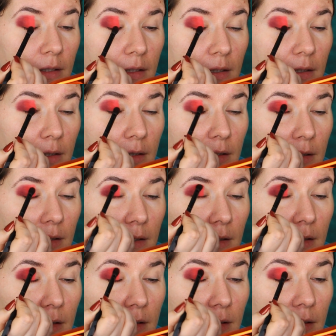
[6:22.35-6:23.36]

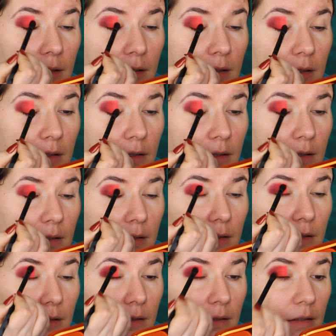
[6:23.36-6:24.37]

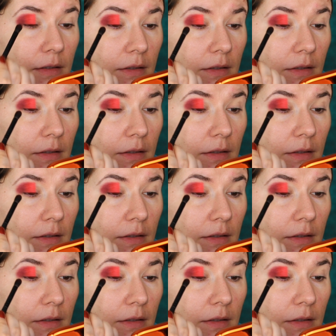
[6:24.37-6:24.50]
(silence)